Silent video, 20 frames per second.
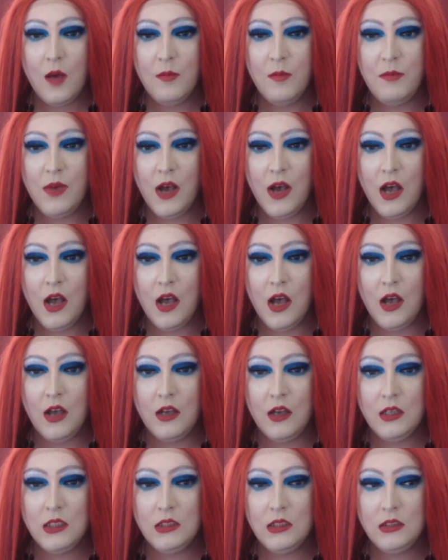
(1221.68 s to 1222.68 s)

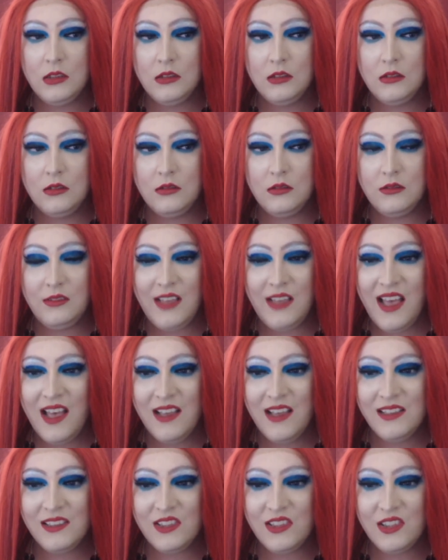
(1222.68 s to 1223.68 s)
But
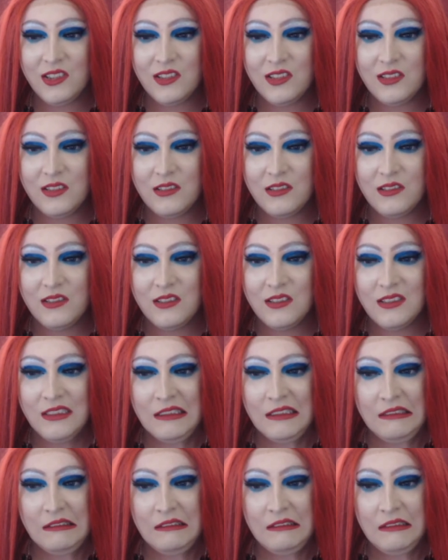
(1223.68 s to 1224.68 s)
yeah, it's just,
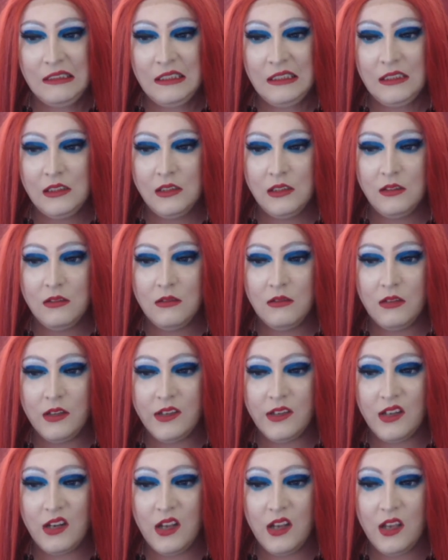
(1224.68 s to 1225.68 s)
I
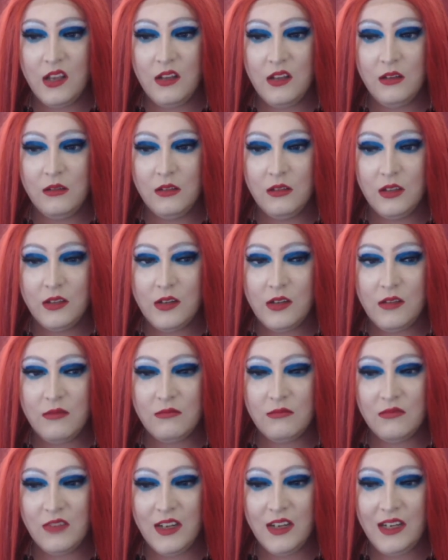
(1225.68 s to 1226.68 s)
don't know. I don't
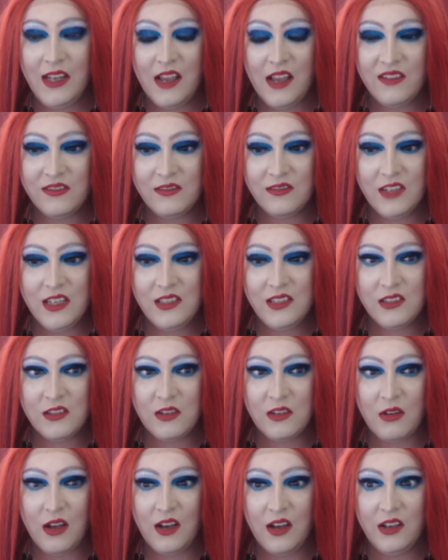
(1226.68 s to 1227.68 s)
really have a reason
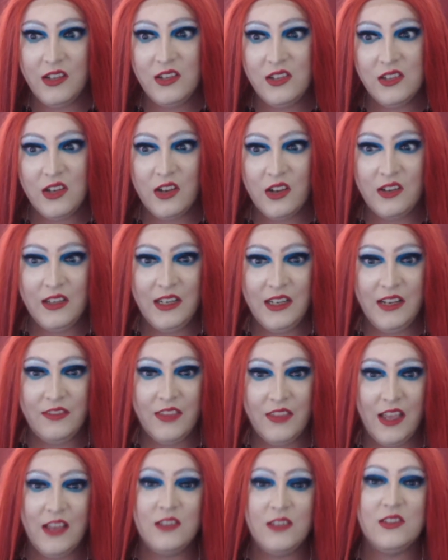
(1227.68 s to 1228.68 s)
to go out. I usually only leave
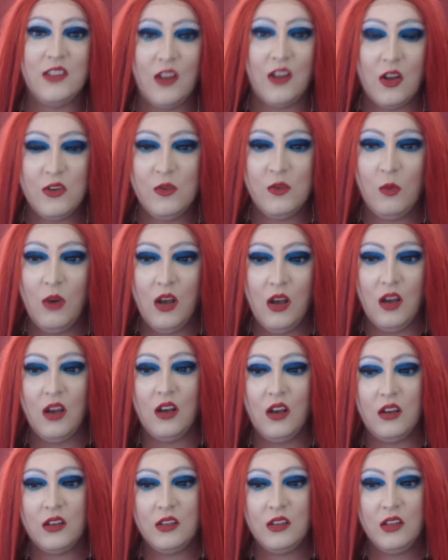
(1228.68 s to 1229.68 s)
the house to go to
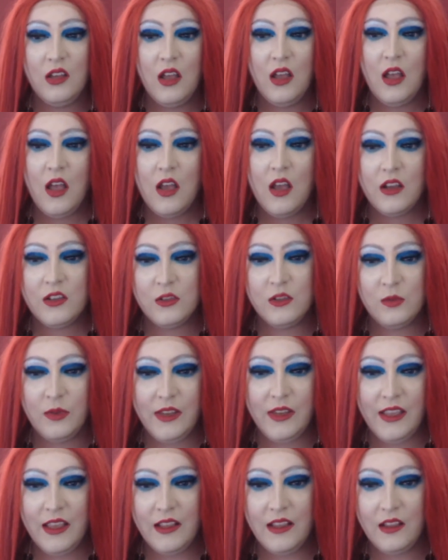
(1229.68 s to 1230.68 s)
work because we
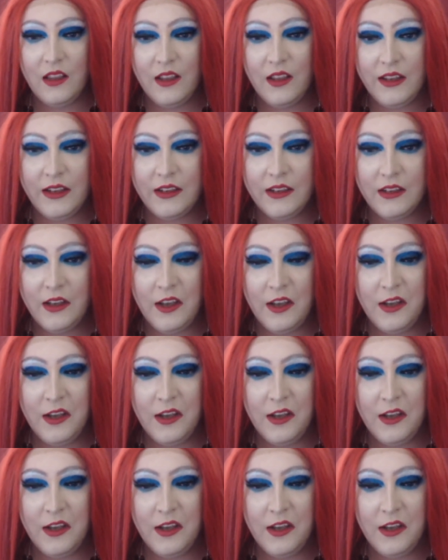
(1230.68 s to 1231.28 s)
get like